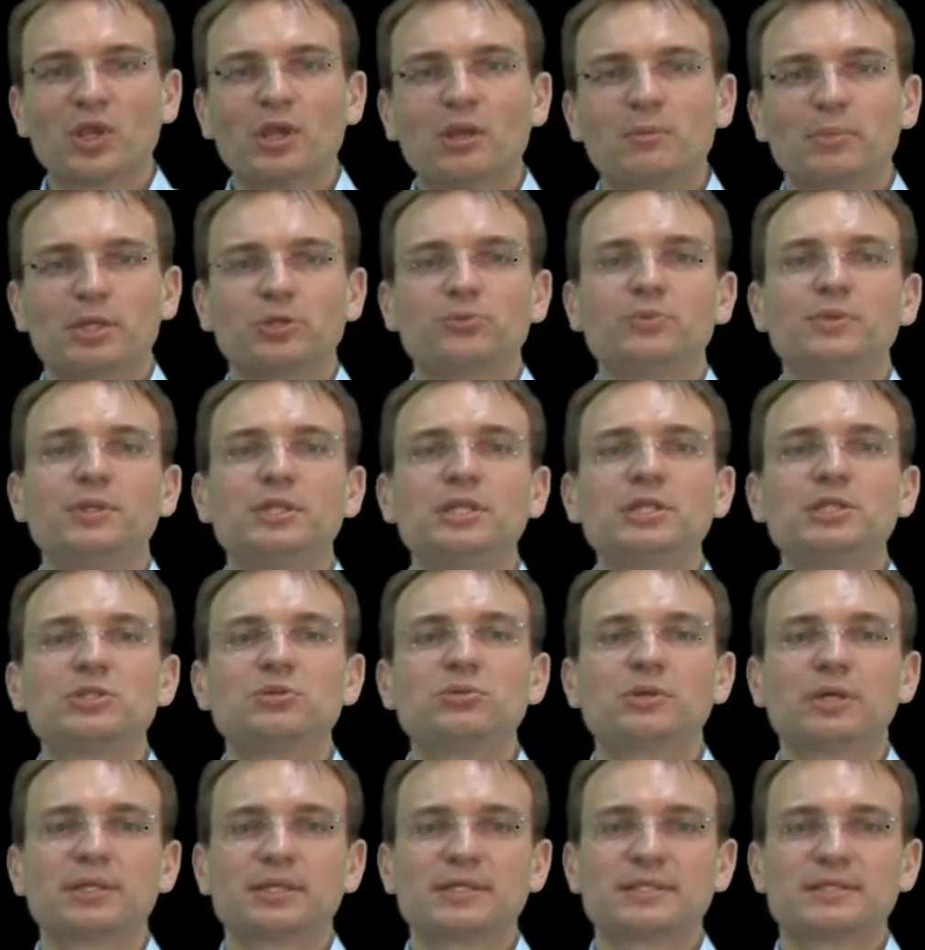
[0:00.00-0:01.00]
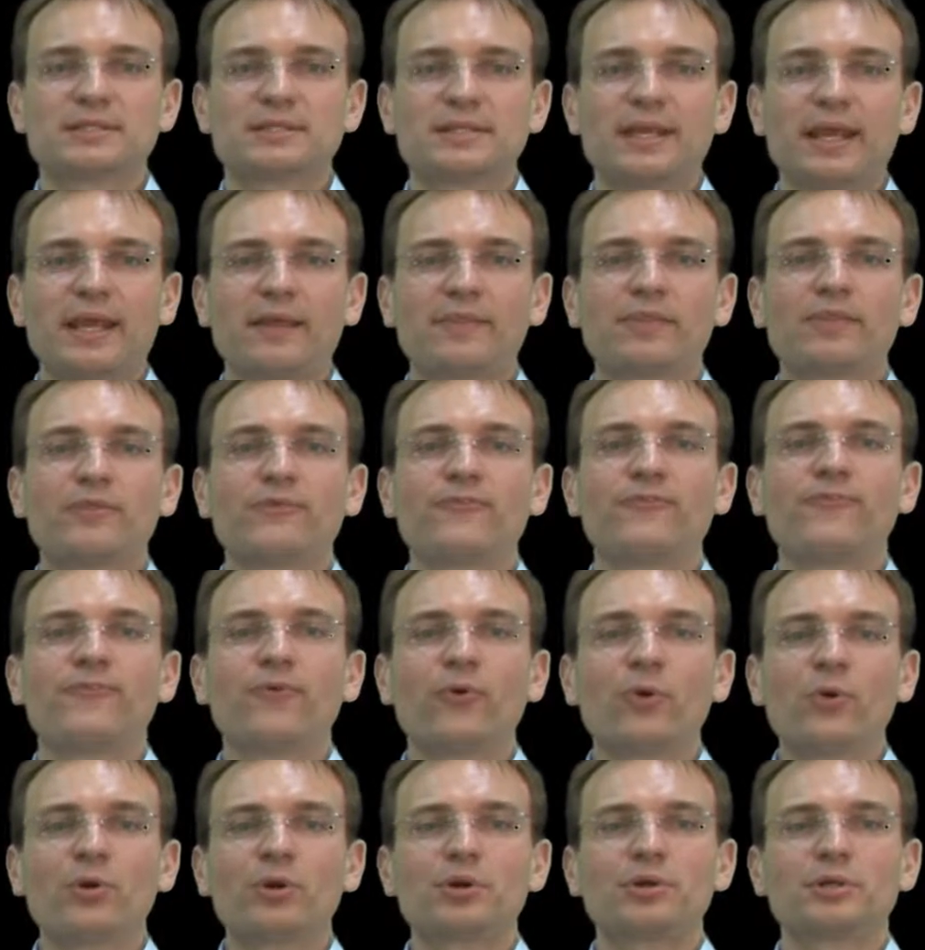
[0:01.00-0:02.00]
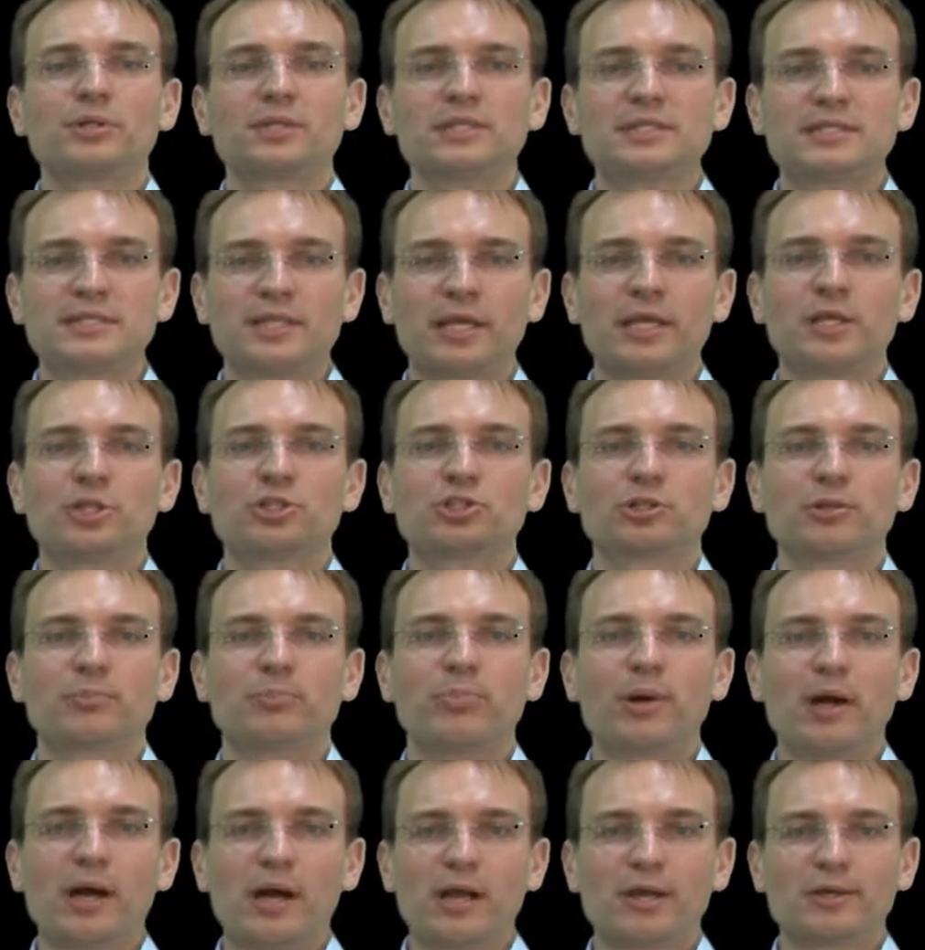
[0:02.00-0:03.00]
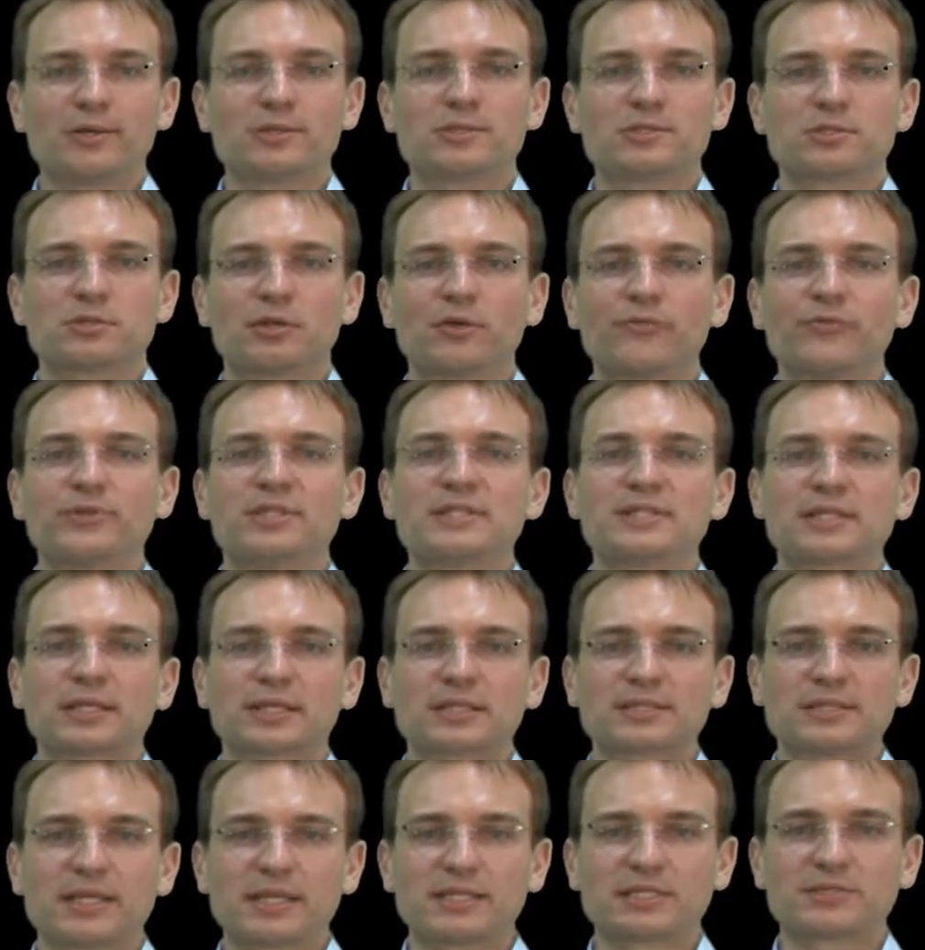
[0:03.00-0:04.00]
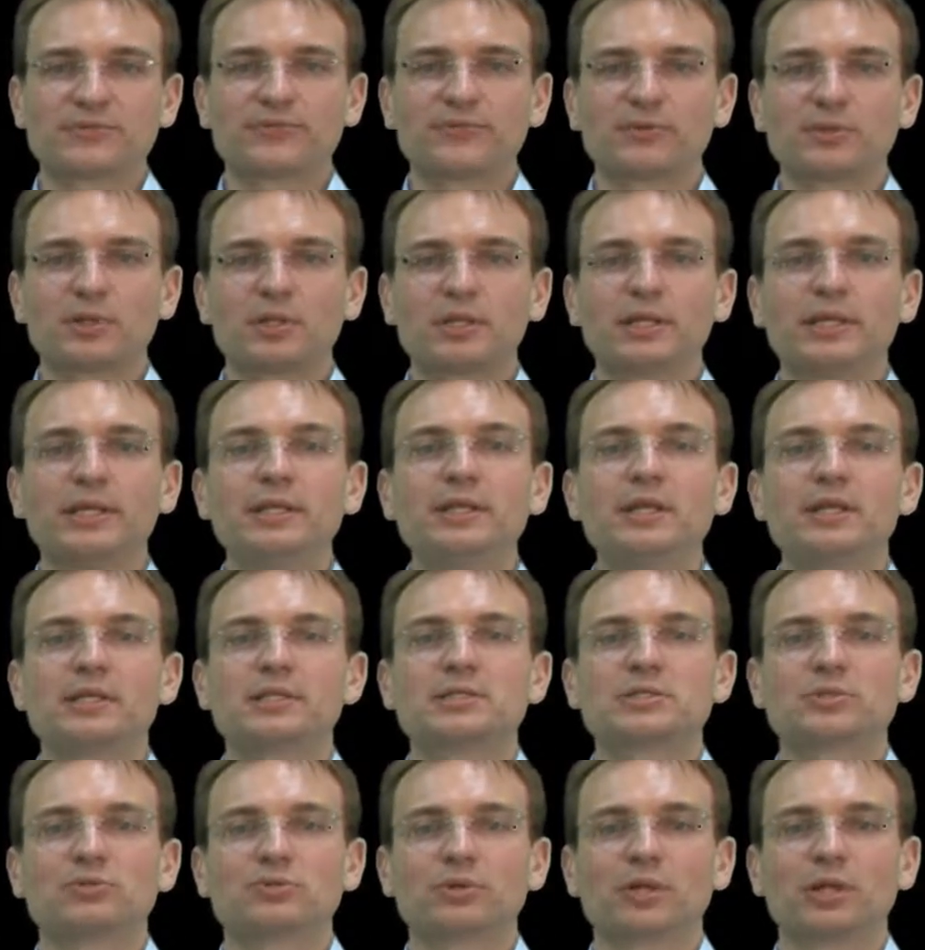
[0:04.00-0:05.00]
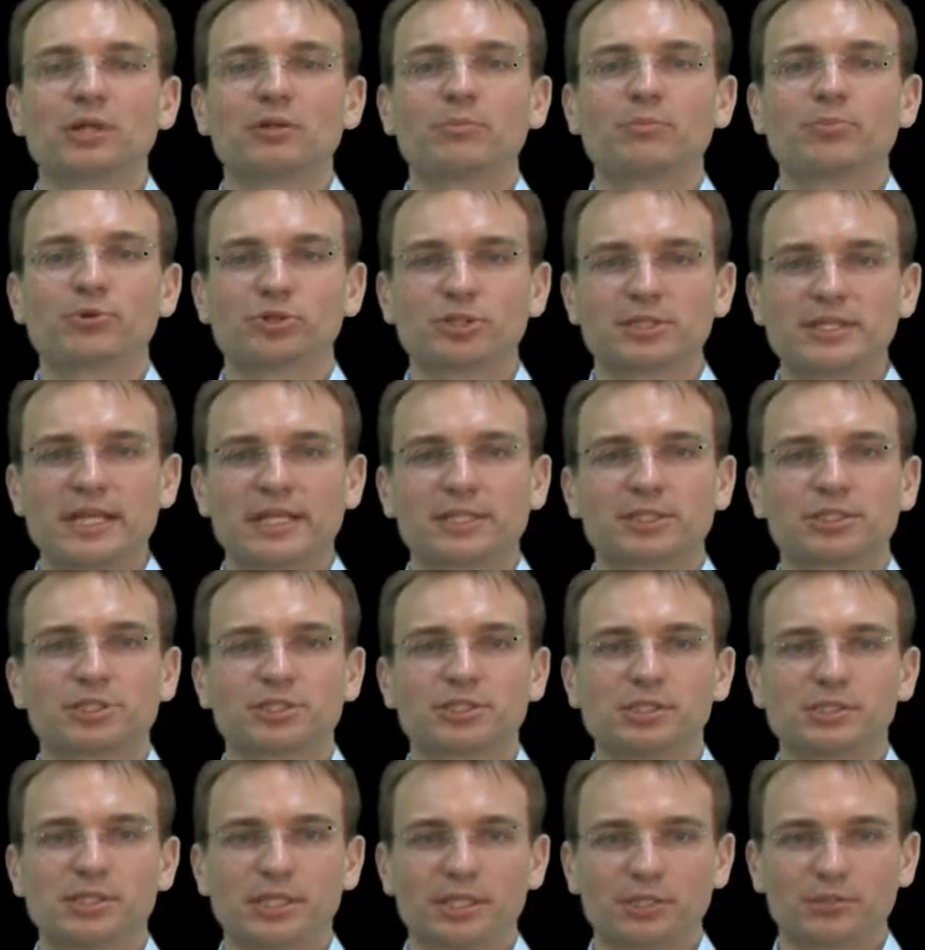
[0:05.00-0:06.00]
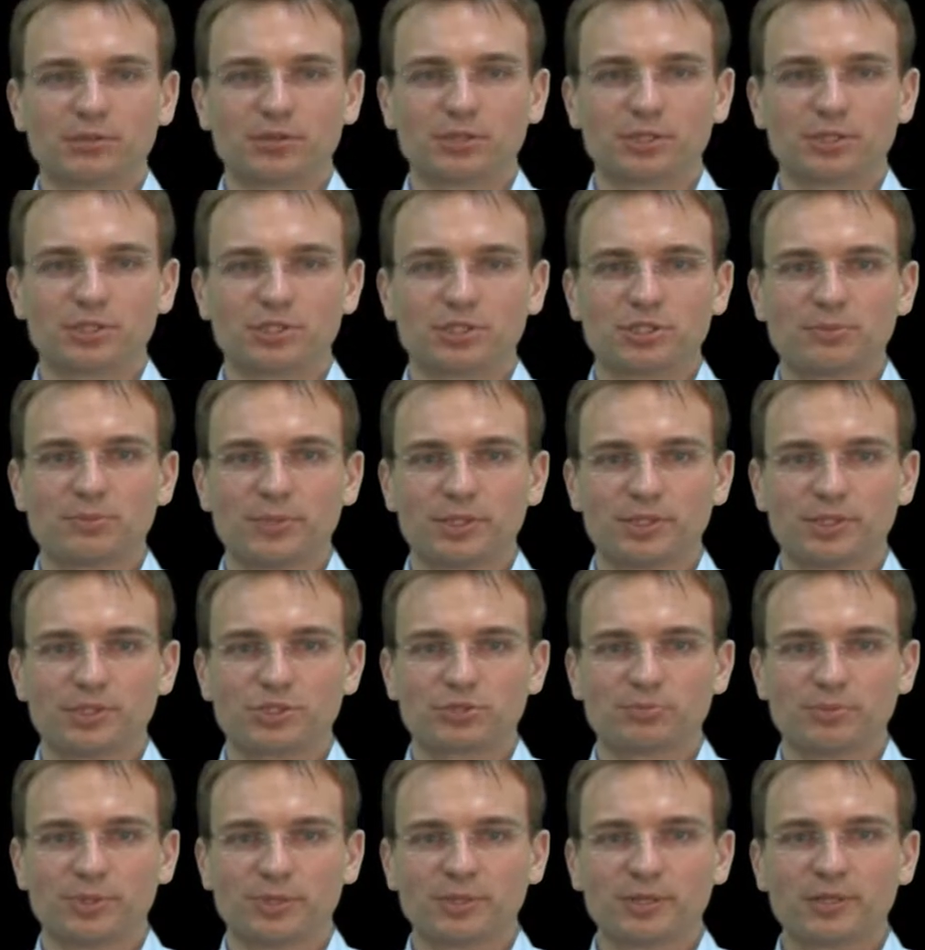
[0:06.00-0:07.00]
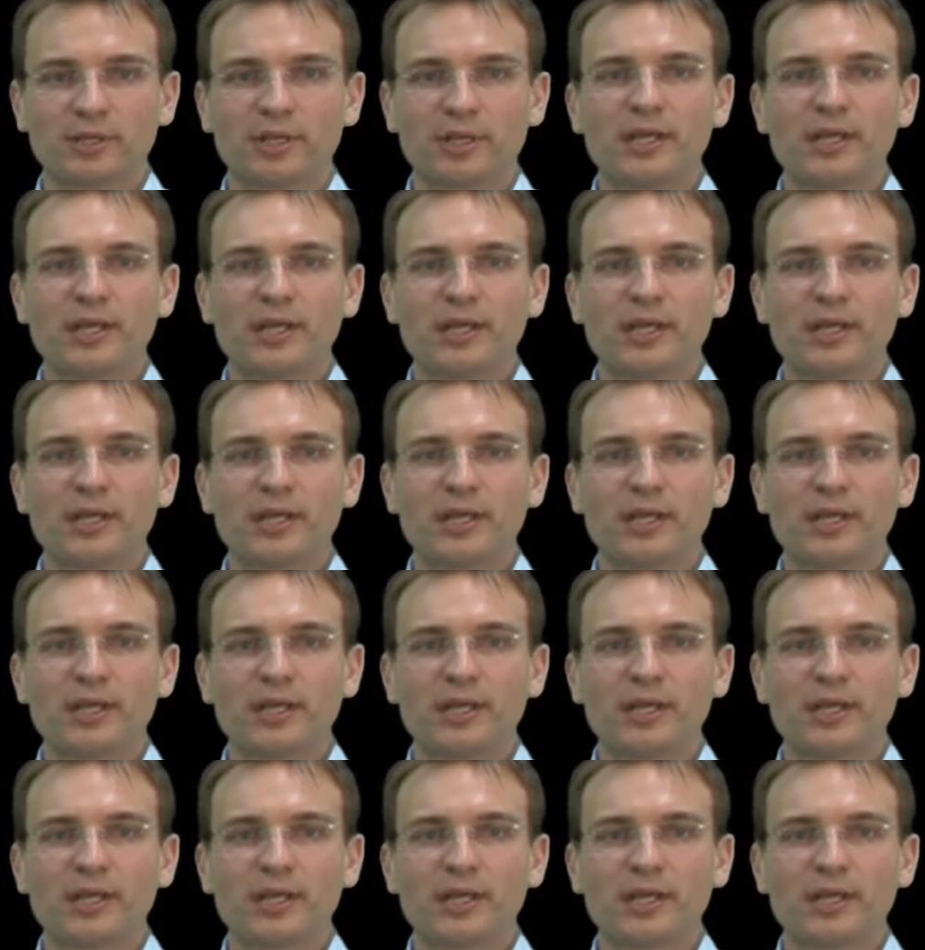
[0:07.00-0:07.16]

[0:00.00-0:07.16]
but we need to understand the 4 essential parts of a successful industrial production technology management.